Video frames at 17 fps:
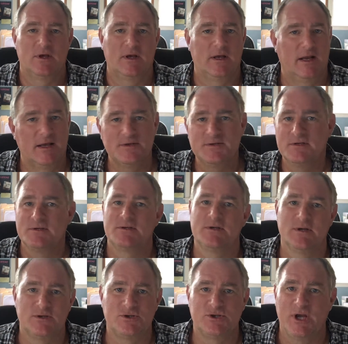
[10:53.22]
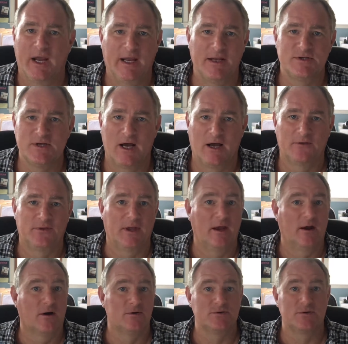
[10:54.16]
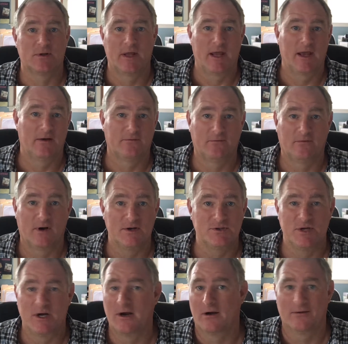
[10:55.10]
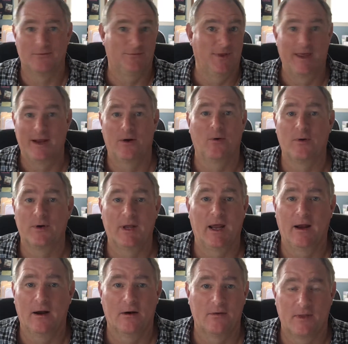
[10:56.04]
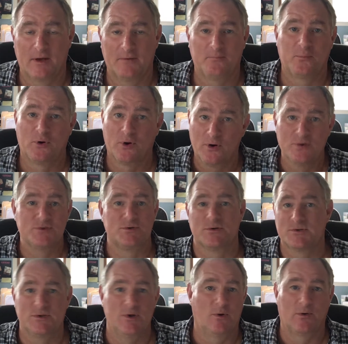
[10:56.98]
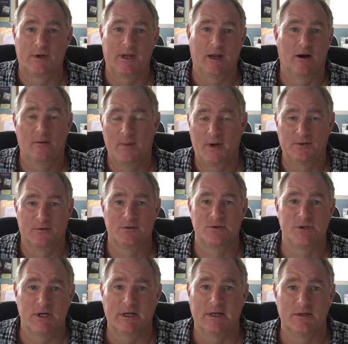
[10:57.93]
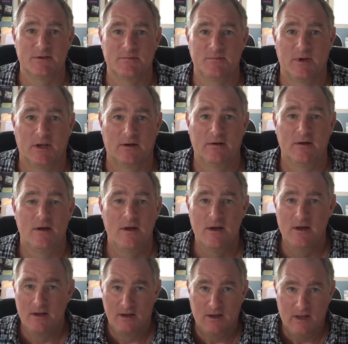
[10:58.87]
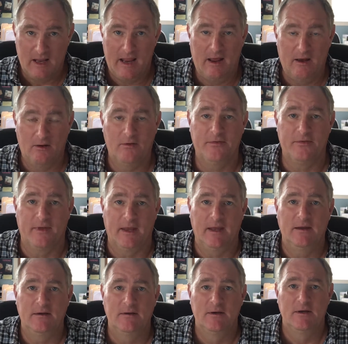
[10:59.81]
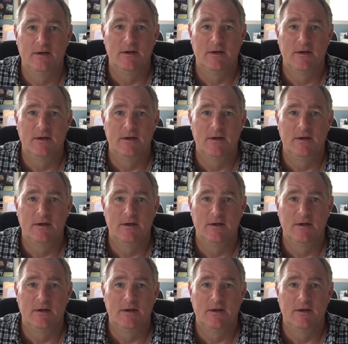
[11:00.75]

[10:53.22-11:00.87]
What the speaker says: It isn't to change out the air so they have fresh air. They don't care. The producers don't care about their chickens being healthy.